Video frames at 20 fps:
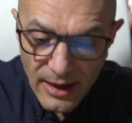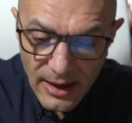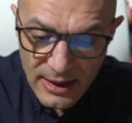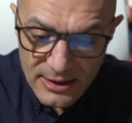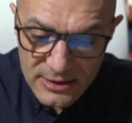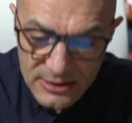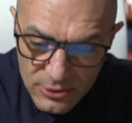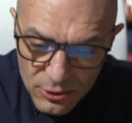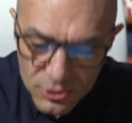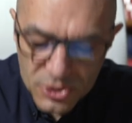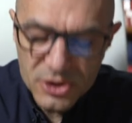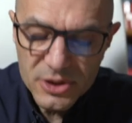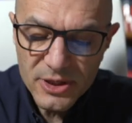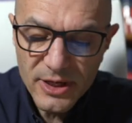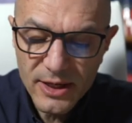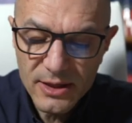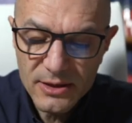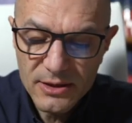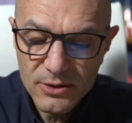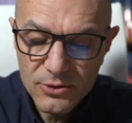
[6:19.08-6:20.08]

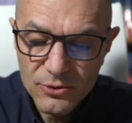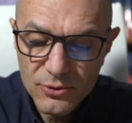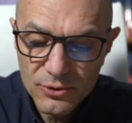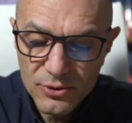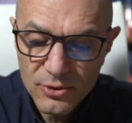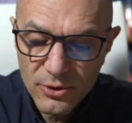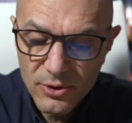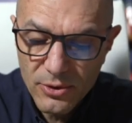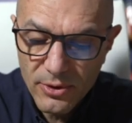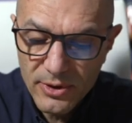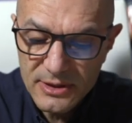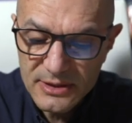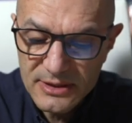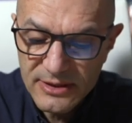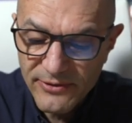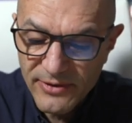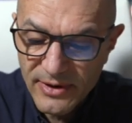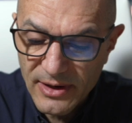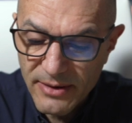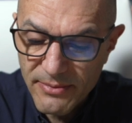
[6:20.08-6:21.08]
Associated to the
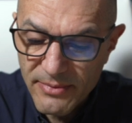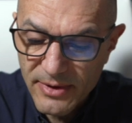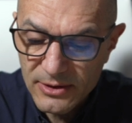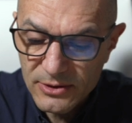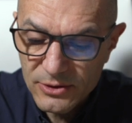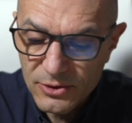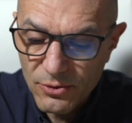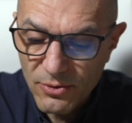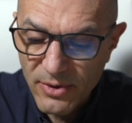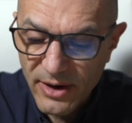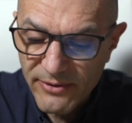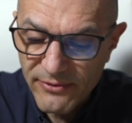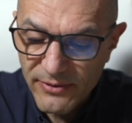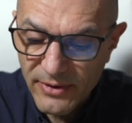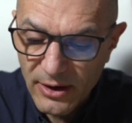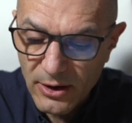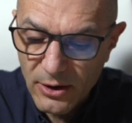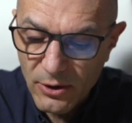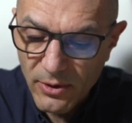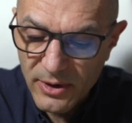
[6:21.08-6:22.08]
cohesive element you have
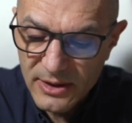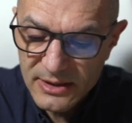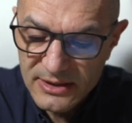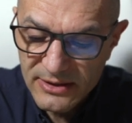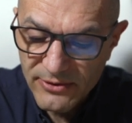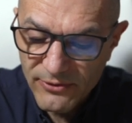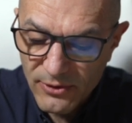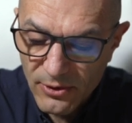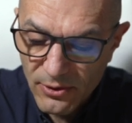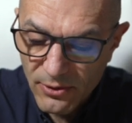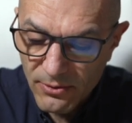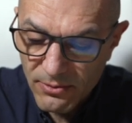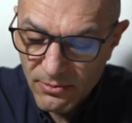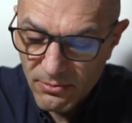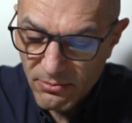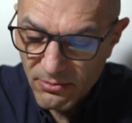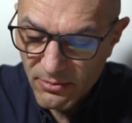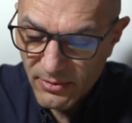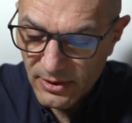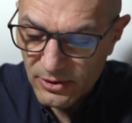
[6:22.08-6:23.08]
a cohesive law,
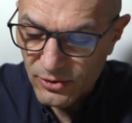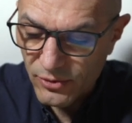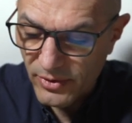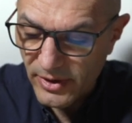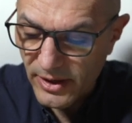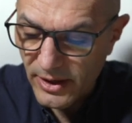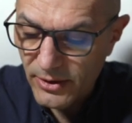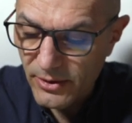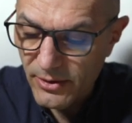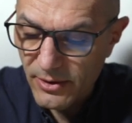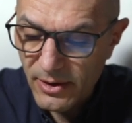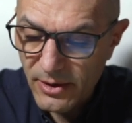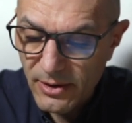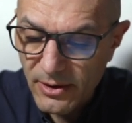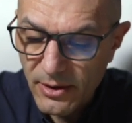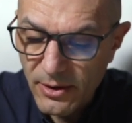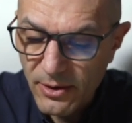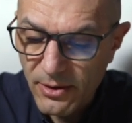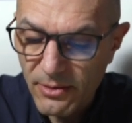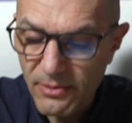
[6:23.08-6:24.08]
a triangular
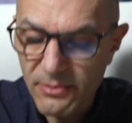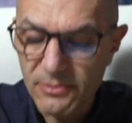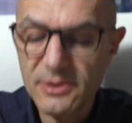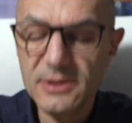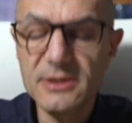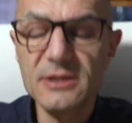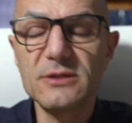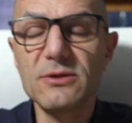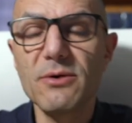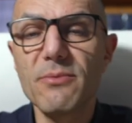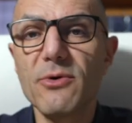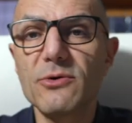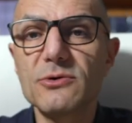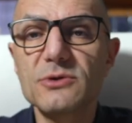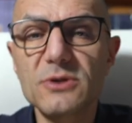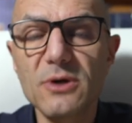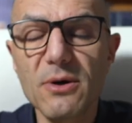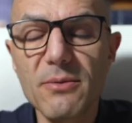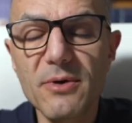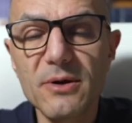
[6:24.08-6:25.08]
law. This is the
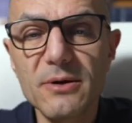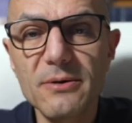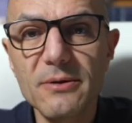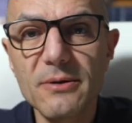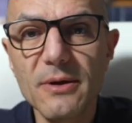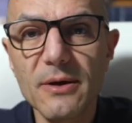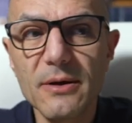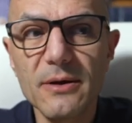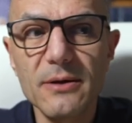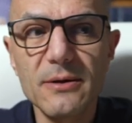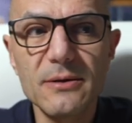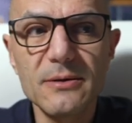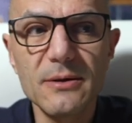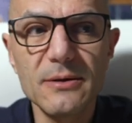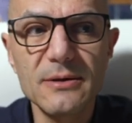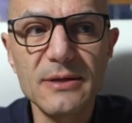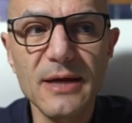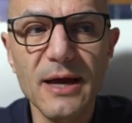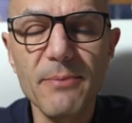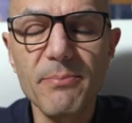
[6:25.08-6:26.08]
most common
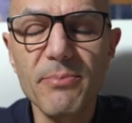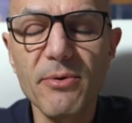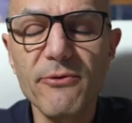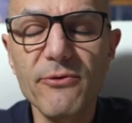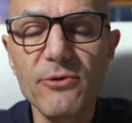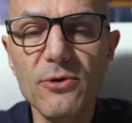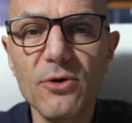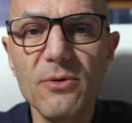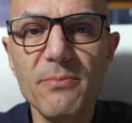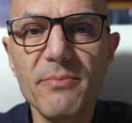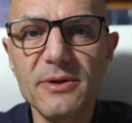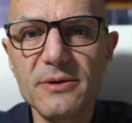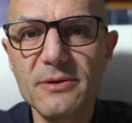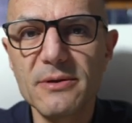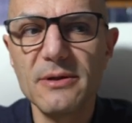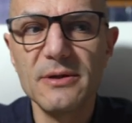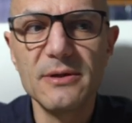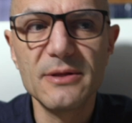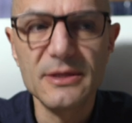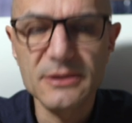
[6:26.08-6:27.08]
type of law, but
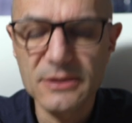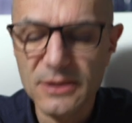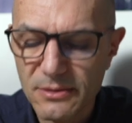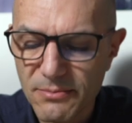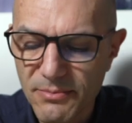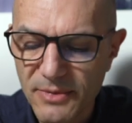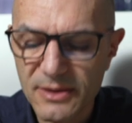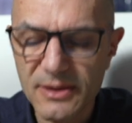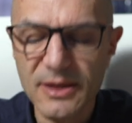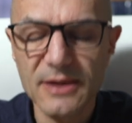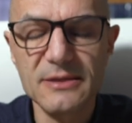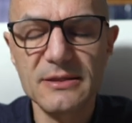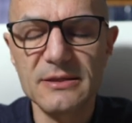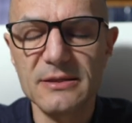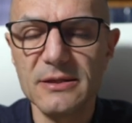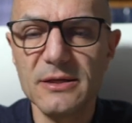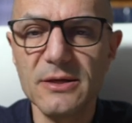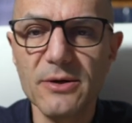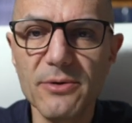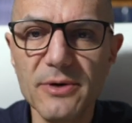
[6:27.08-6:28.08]
it doesn't mean
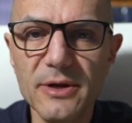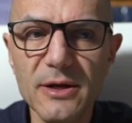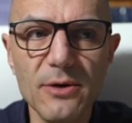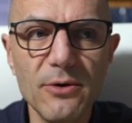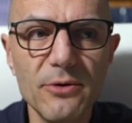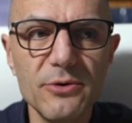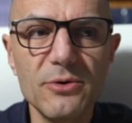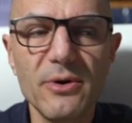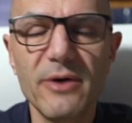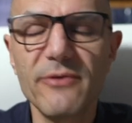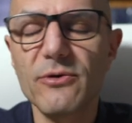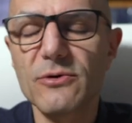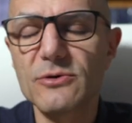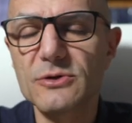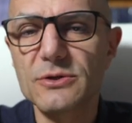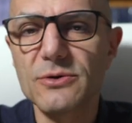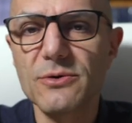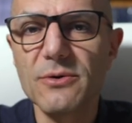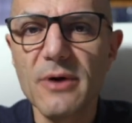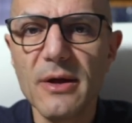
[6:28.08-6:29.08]
that's the only law. You have
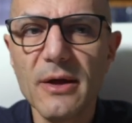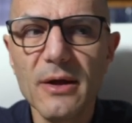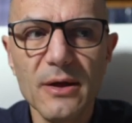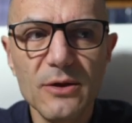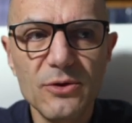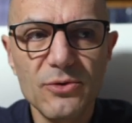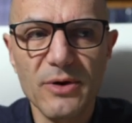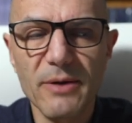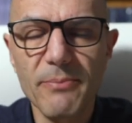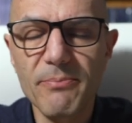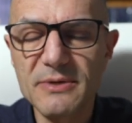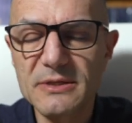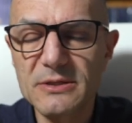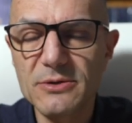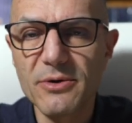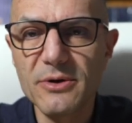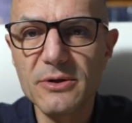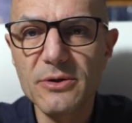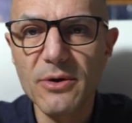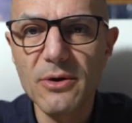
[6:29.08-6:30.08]
also
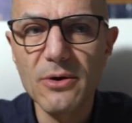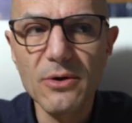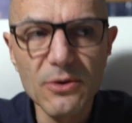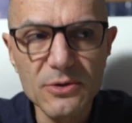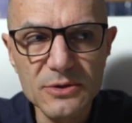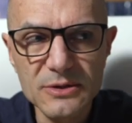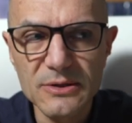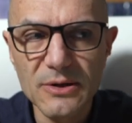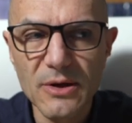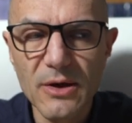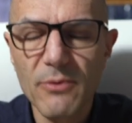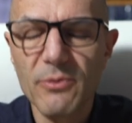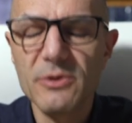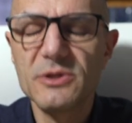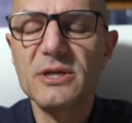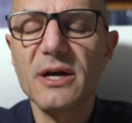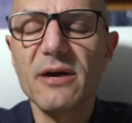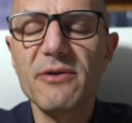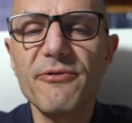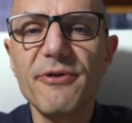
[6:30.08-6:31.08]
trapezoidal laws,
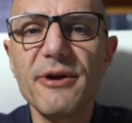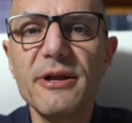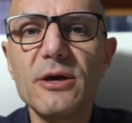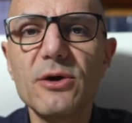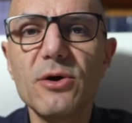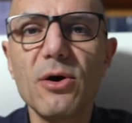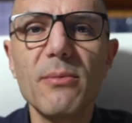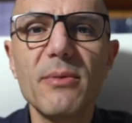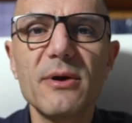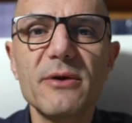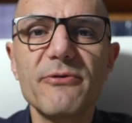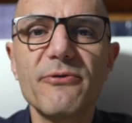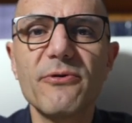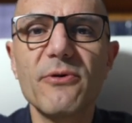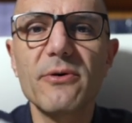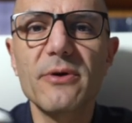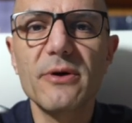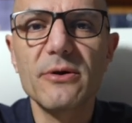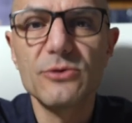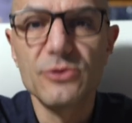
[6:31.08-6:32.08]
which are very common
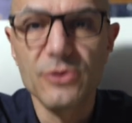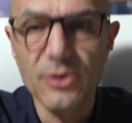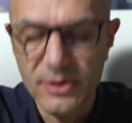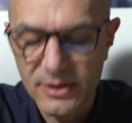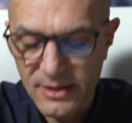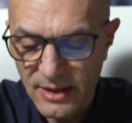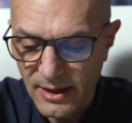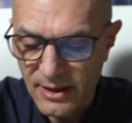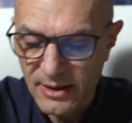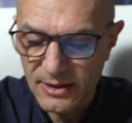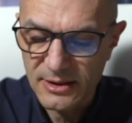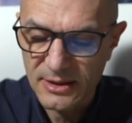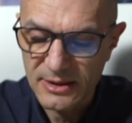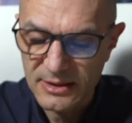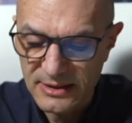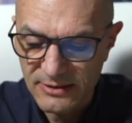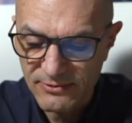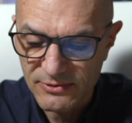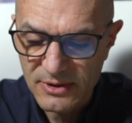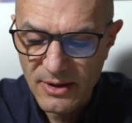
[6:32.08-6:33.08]
for ductile
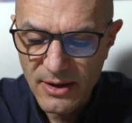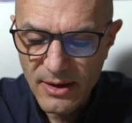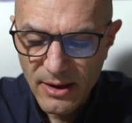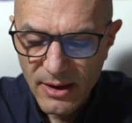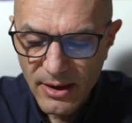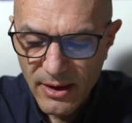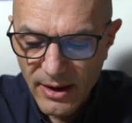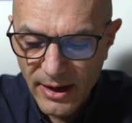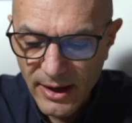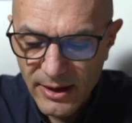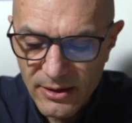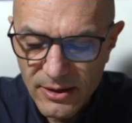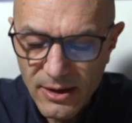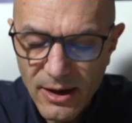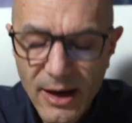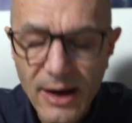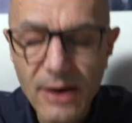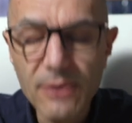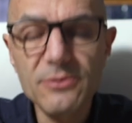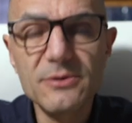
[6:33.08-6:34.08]
adhesives. And
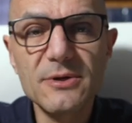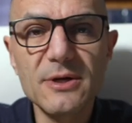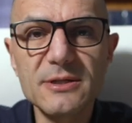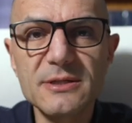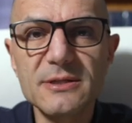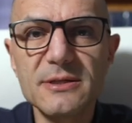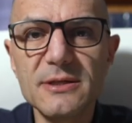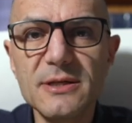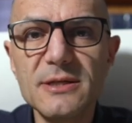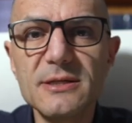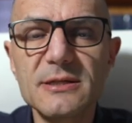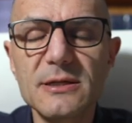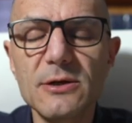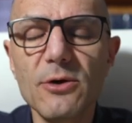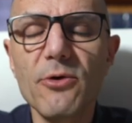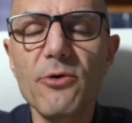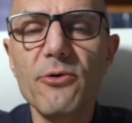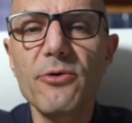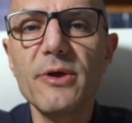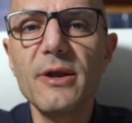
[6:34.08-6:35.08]
how does this
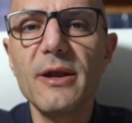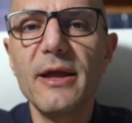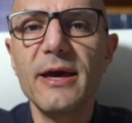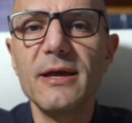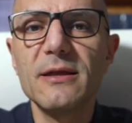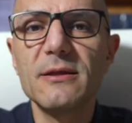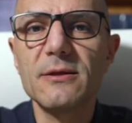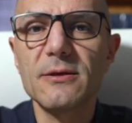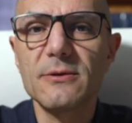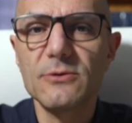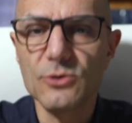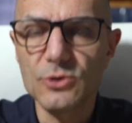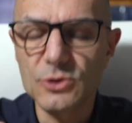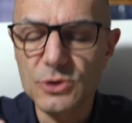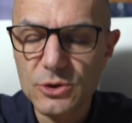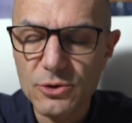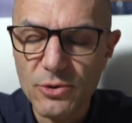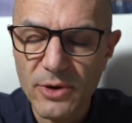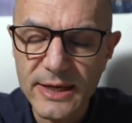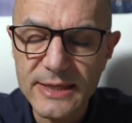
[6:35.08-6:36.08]
law relate the
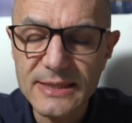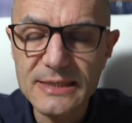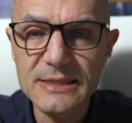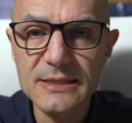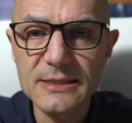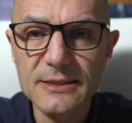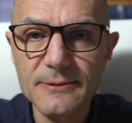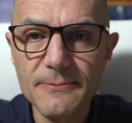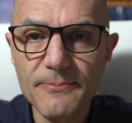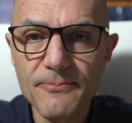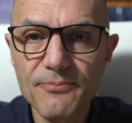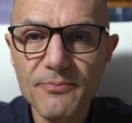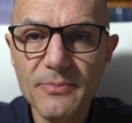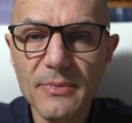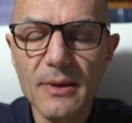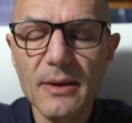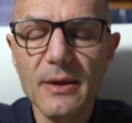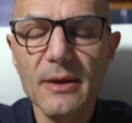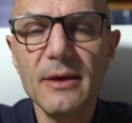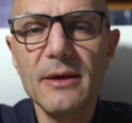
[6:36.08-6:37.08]
stress
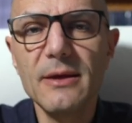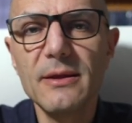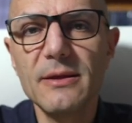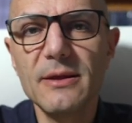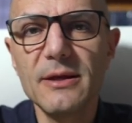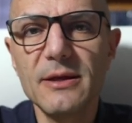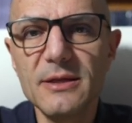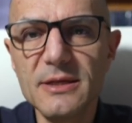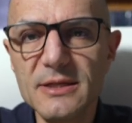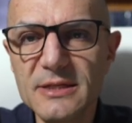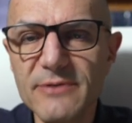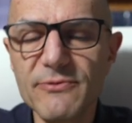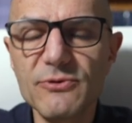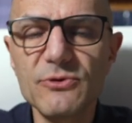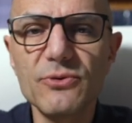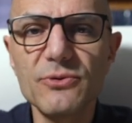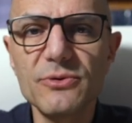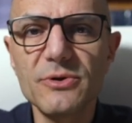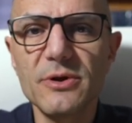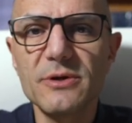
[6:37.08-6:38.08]
in the adhesive
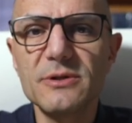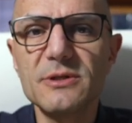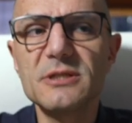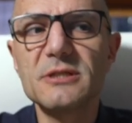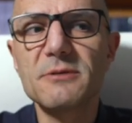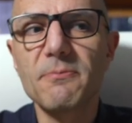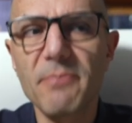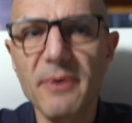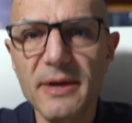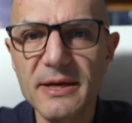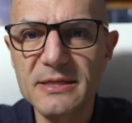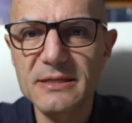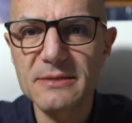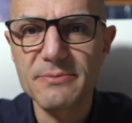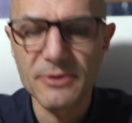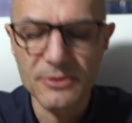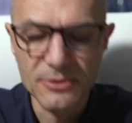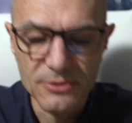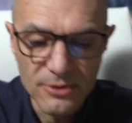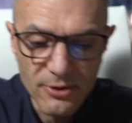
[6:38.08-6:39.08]
to the
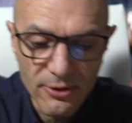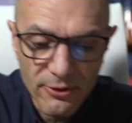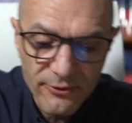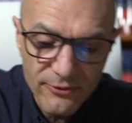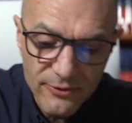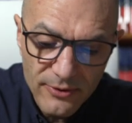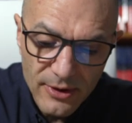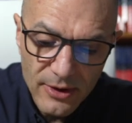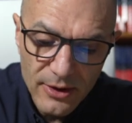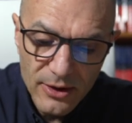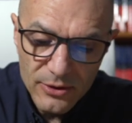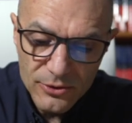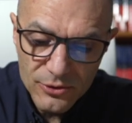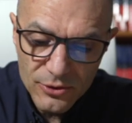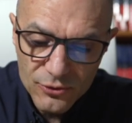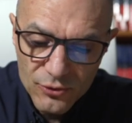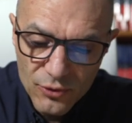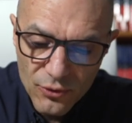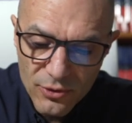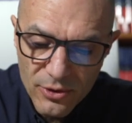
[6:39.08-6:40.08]
displacement of the
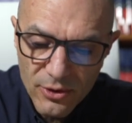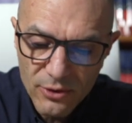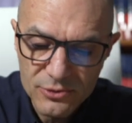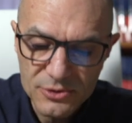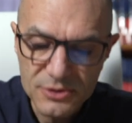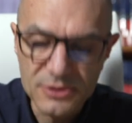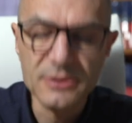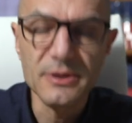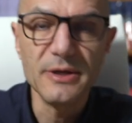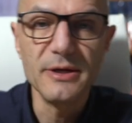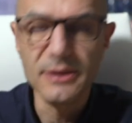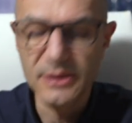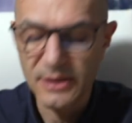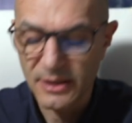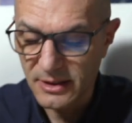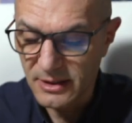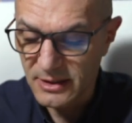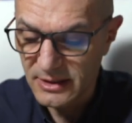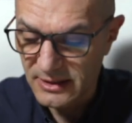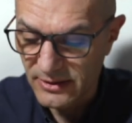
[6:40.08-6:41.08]
two nodes in the
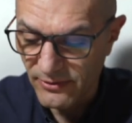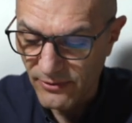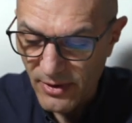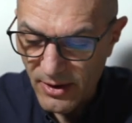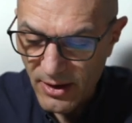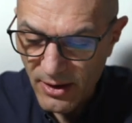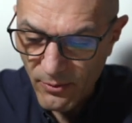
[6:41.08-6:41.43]
adhesive?